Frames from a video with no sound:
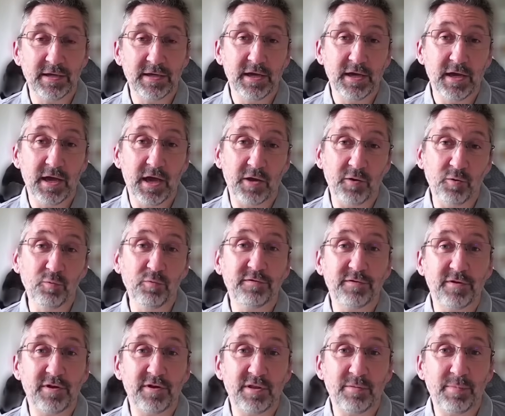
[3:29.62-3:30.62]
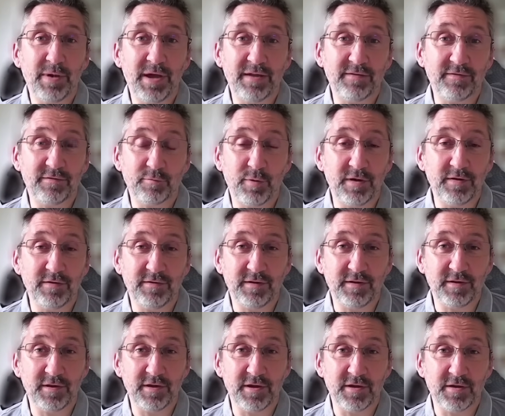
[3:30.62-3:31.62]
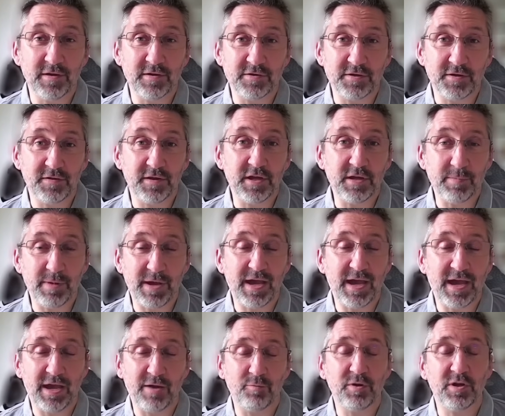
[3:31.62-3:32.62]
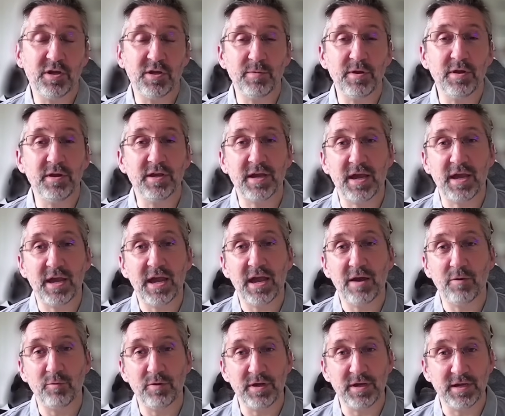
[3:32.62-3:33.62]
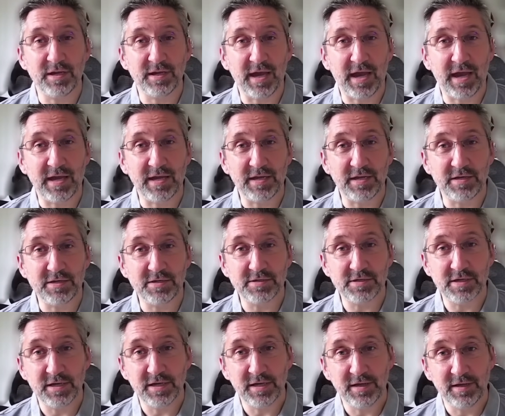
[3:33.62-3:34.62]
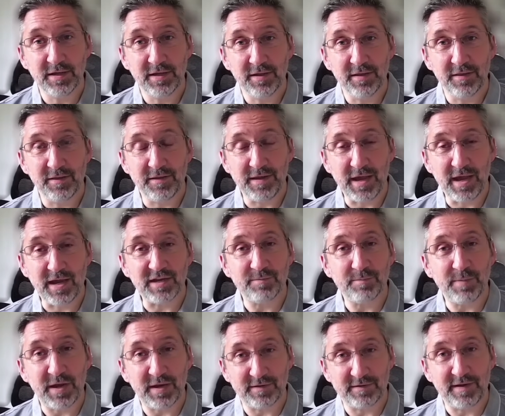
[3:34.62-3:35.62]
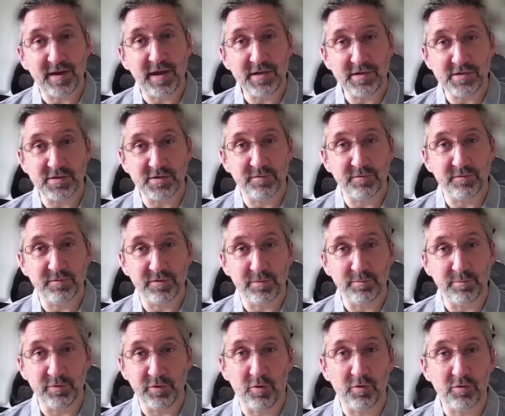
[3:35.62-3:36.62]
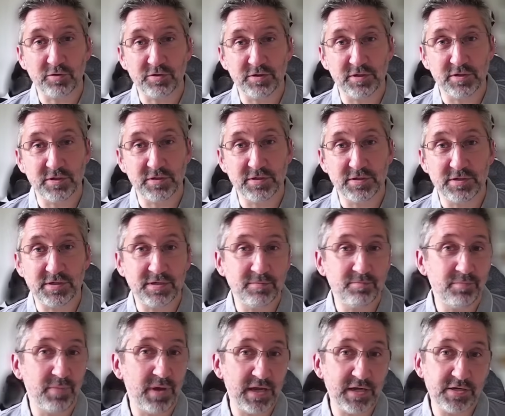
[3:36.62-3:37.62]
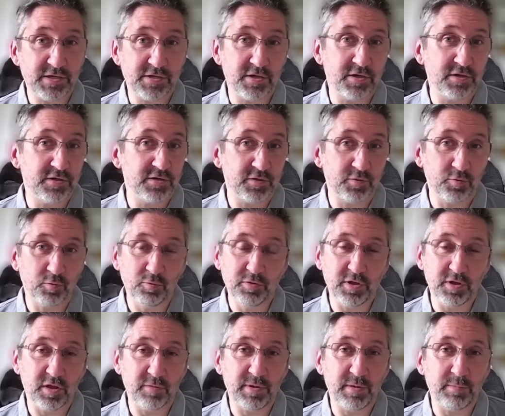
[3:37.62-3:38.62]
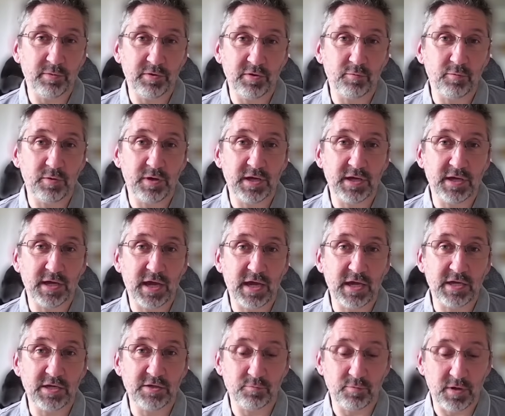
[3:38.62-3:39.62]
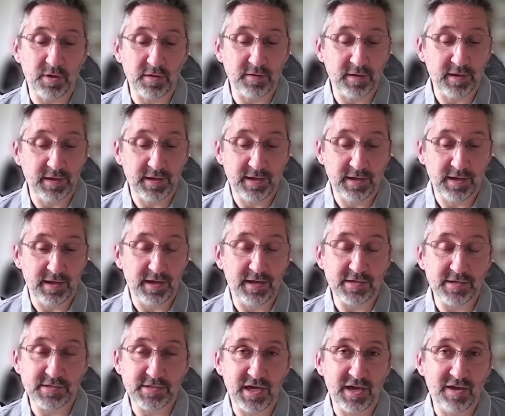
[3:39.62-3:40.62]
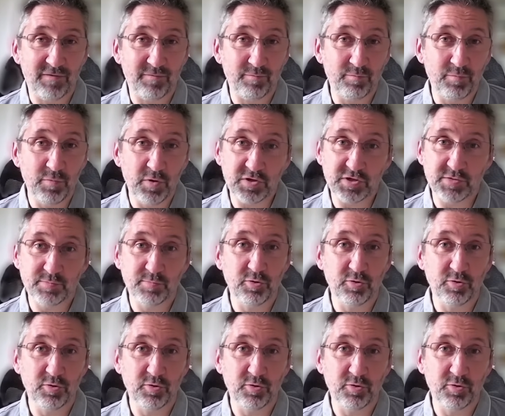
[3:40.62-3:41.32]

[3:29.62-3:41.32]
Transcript: And also in the past 20 years, you think about how we communicate, how we engage. The expectation from doctors, patients, and all the other people that we engage with is to have much more